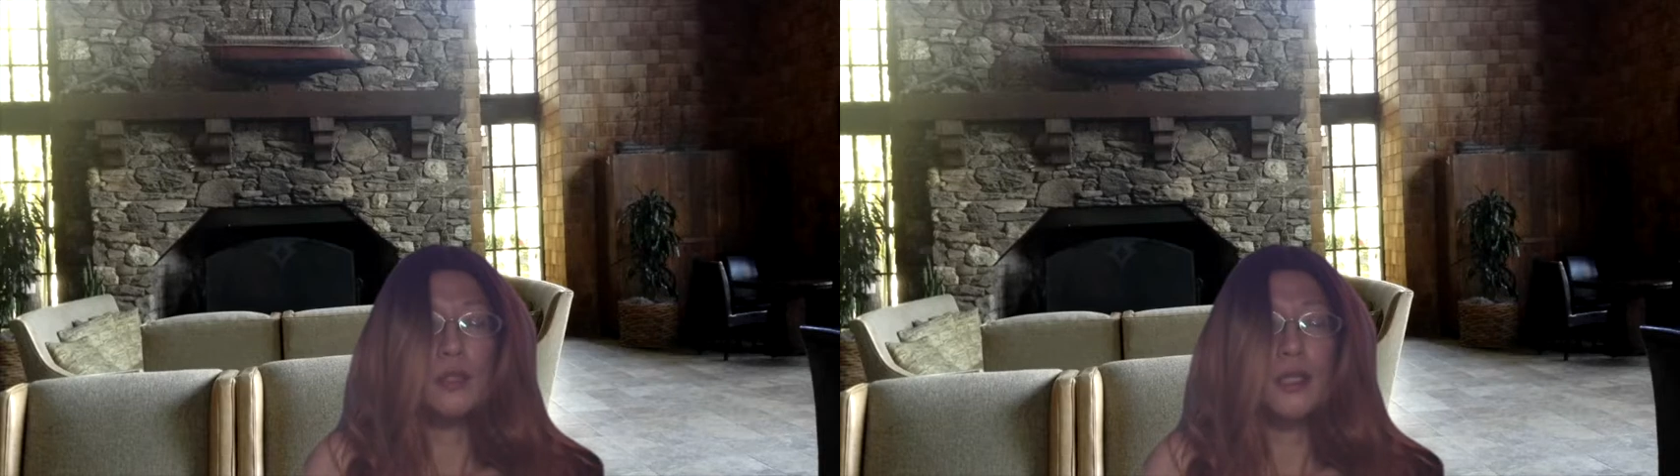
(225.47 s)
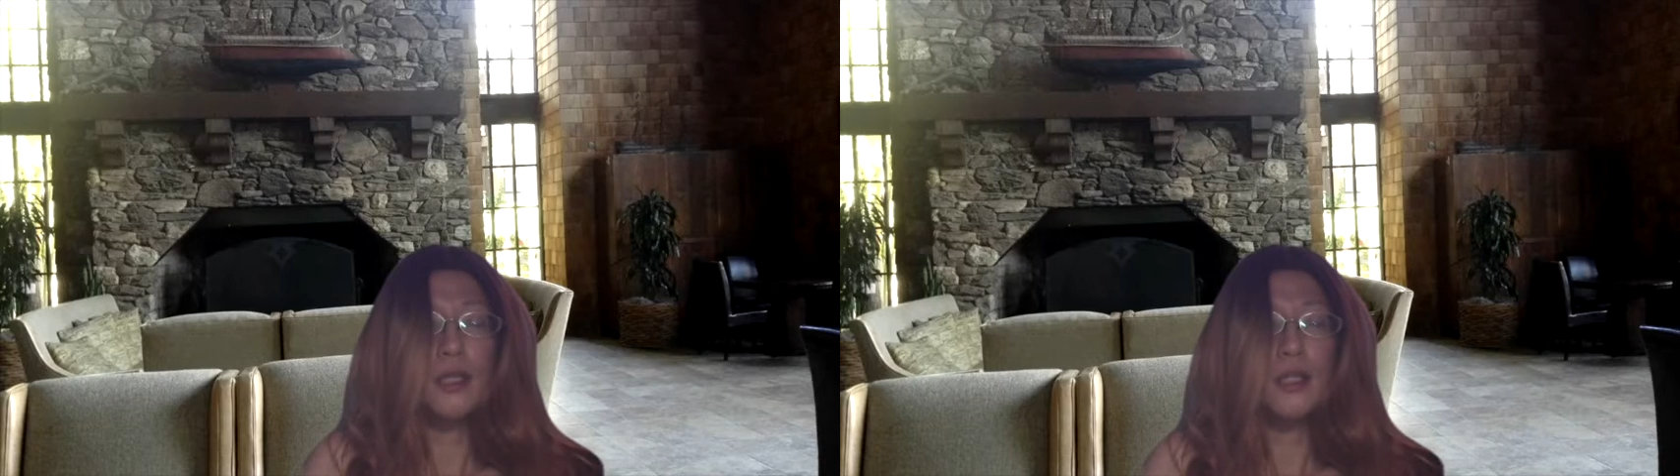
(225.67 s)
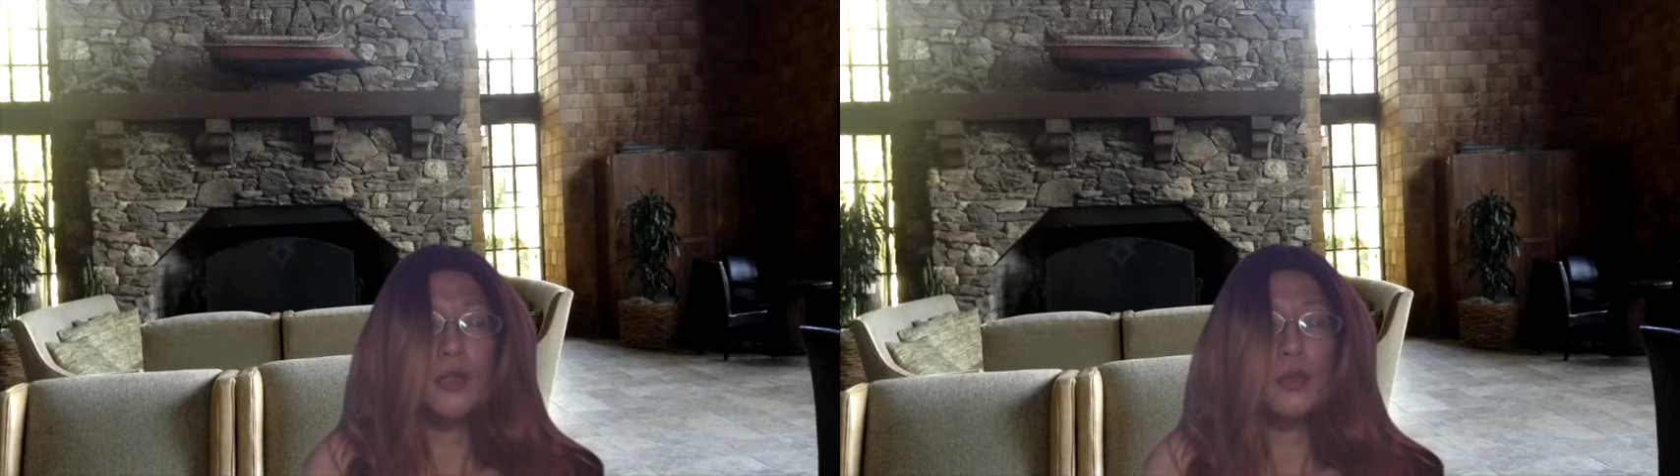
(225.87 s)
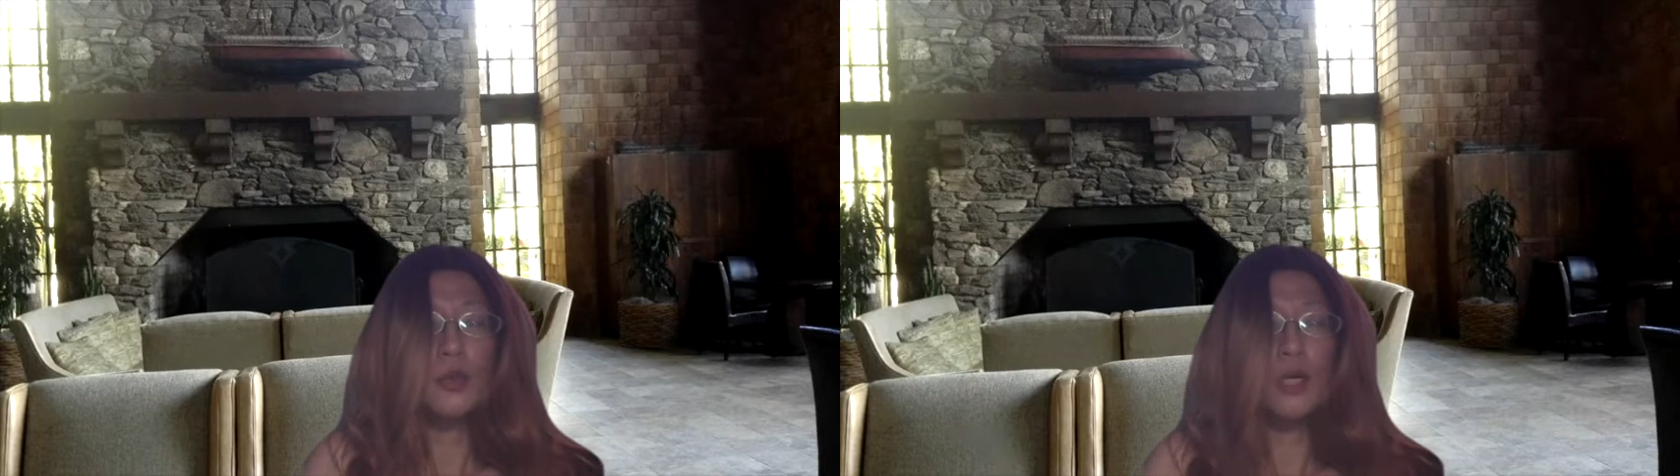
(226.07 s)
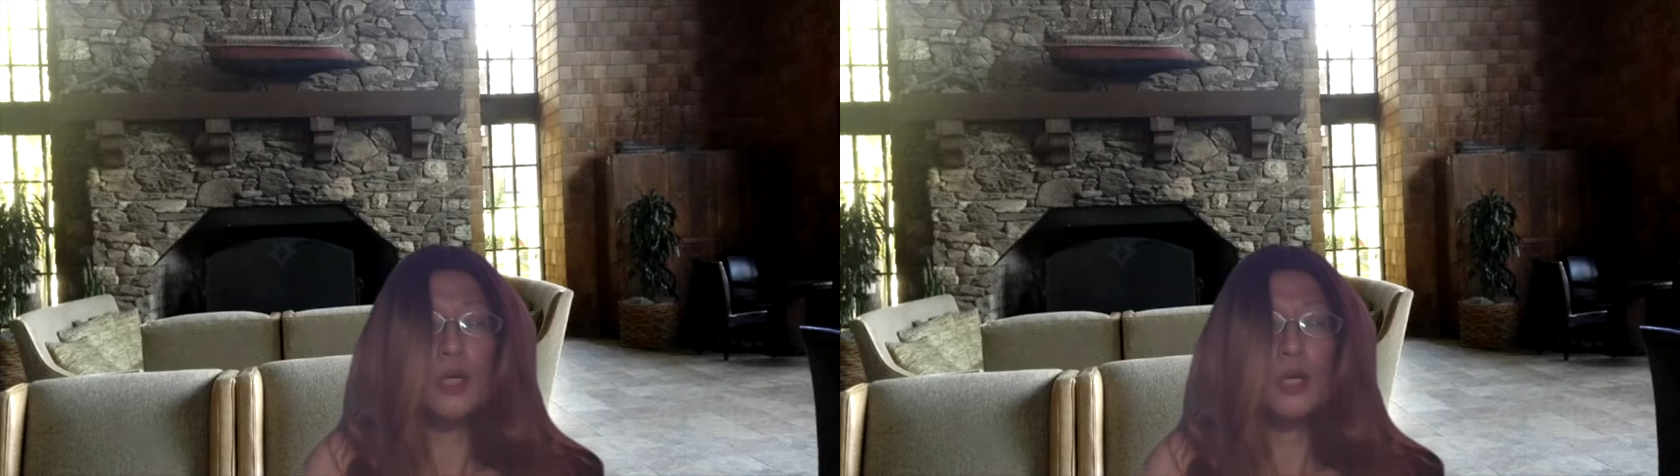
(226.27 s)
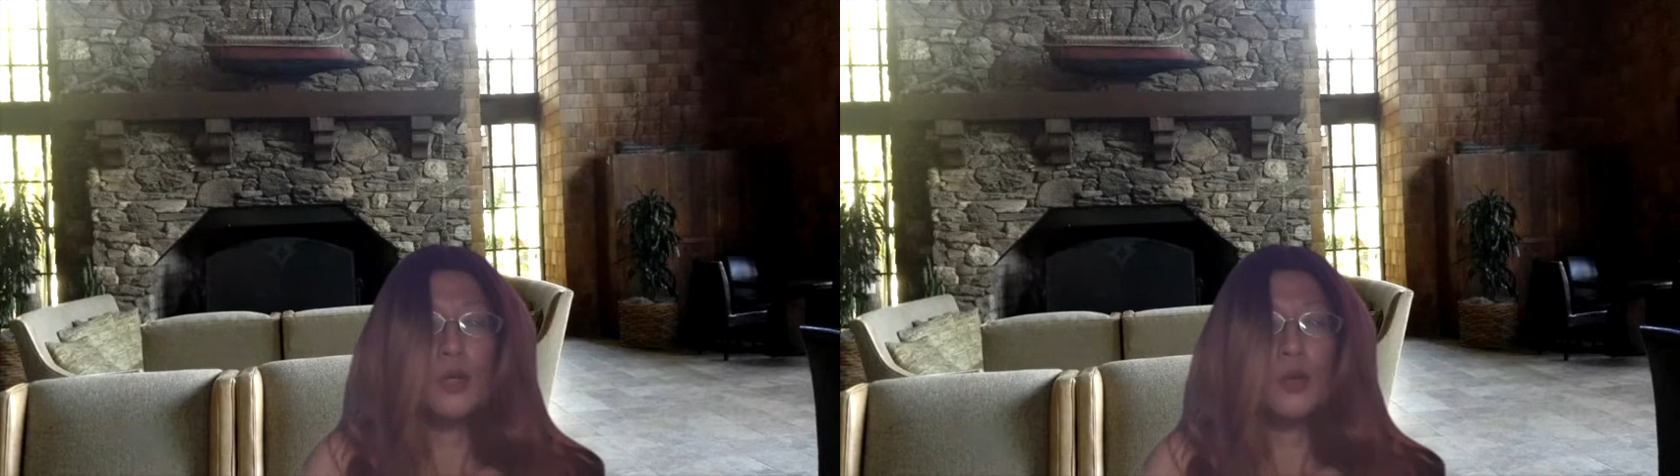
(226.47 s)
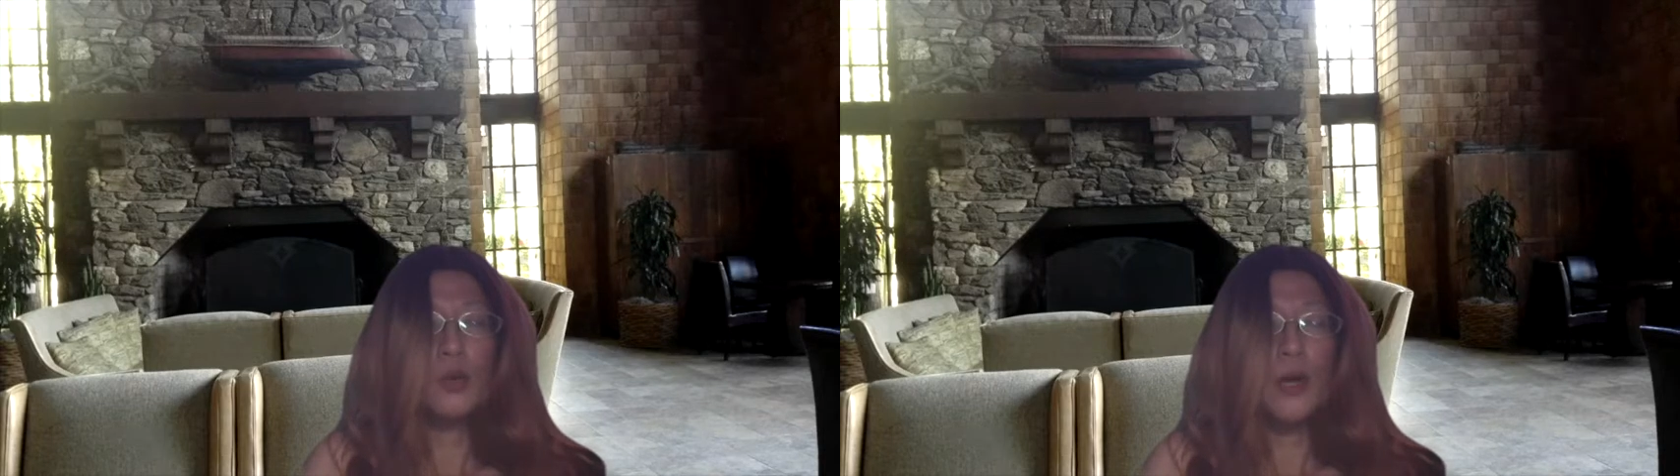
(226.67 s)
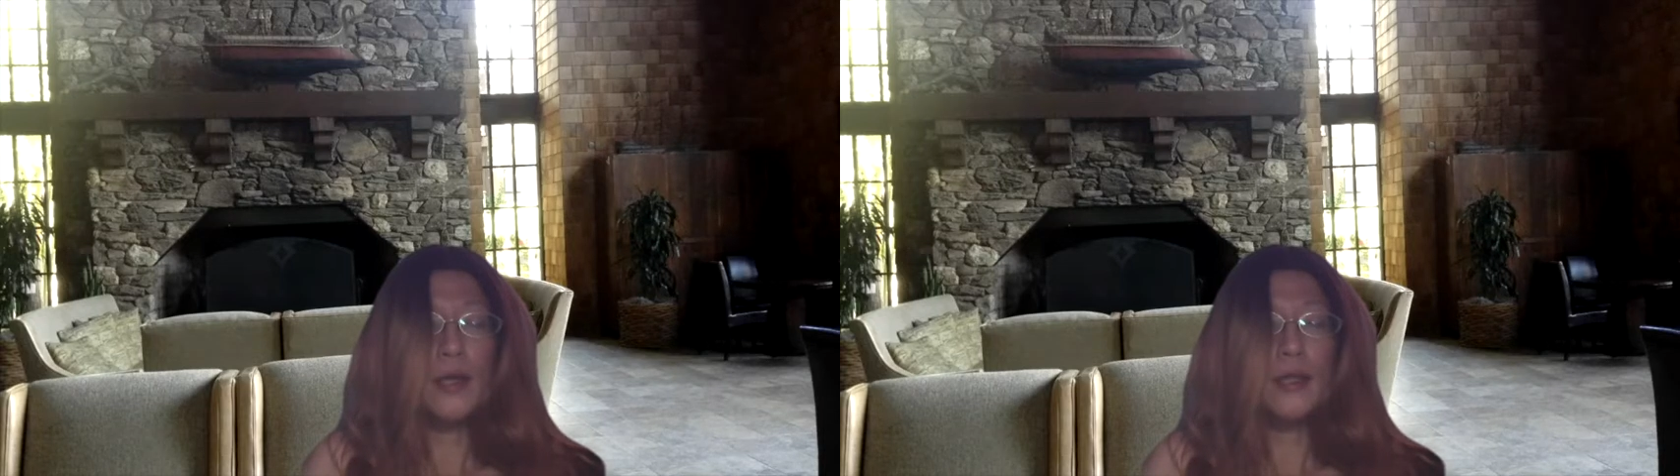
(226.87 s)
this or
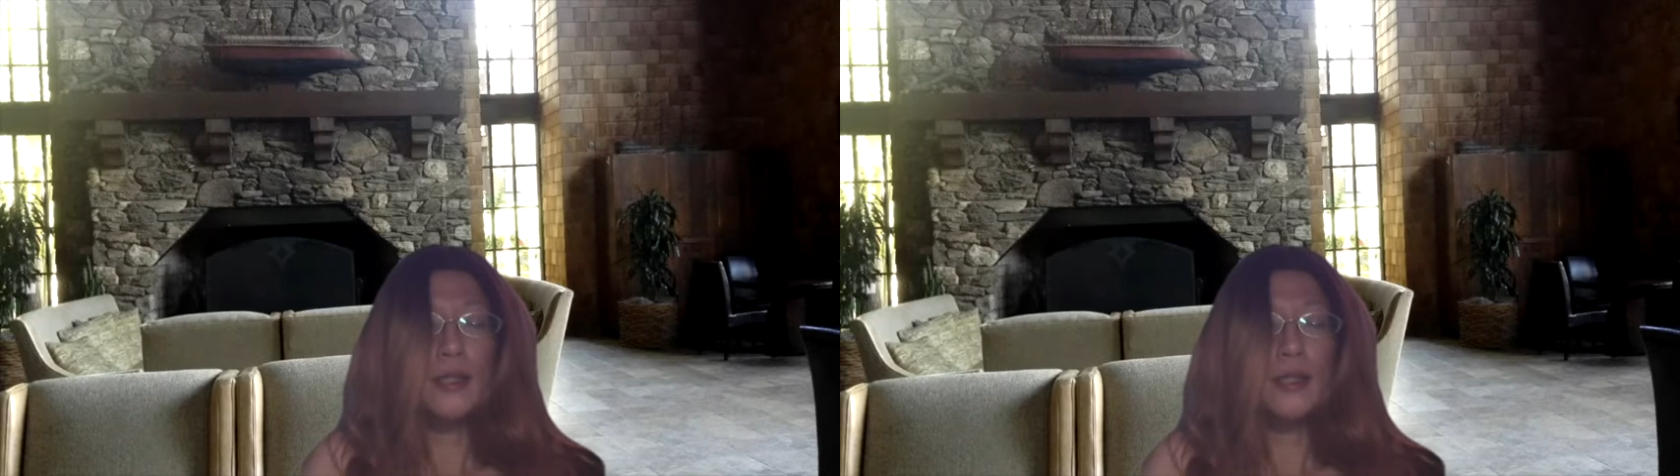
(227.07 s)
why